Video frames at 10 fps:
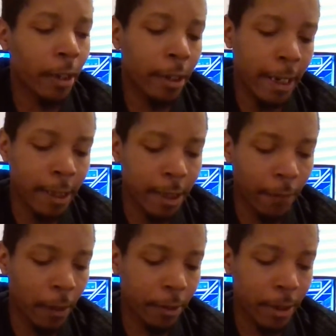don't know, I guess
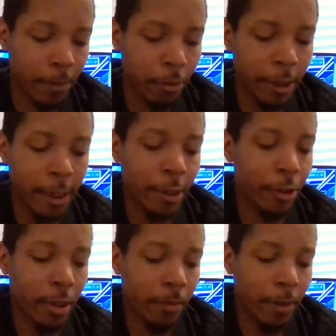I found that pretty
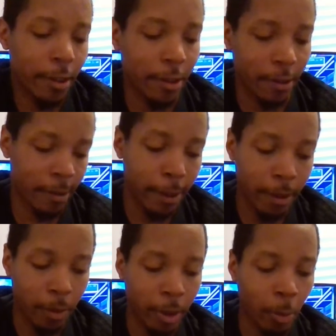interesting because it's
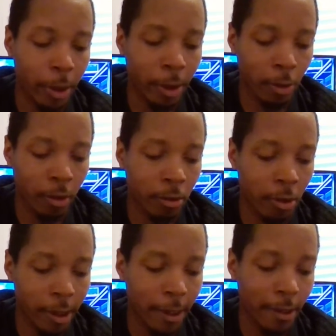like, we can all
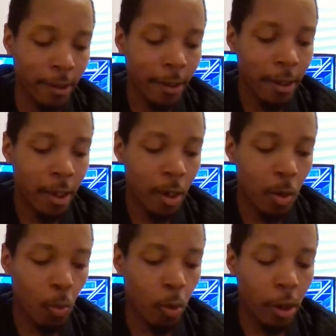look at
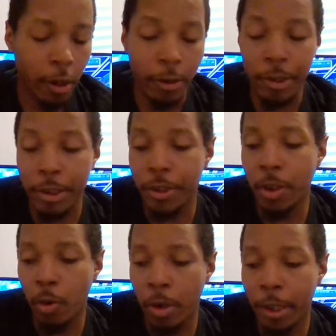what Curtis is
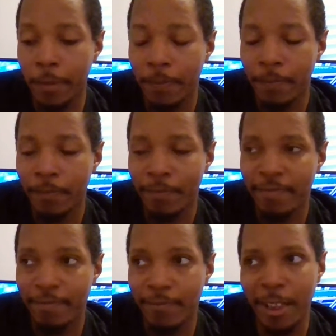doing,
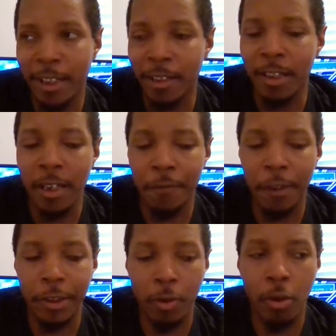and a lot of
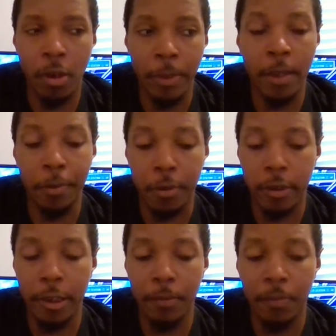us can call him a
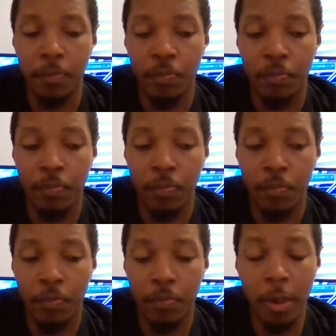hypocrite,
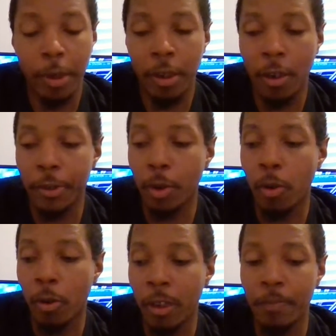but we can also
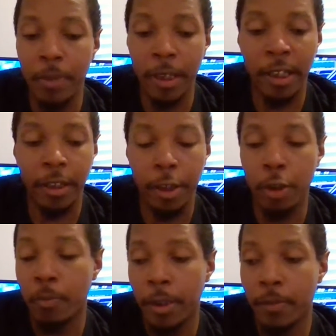call it being
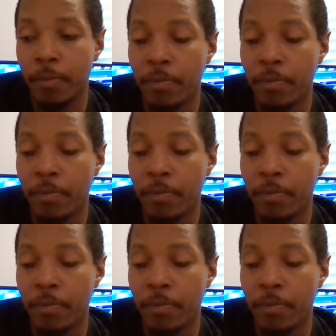human.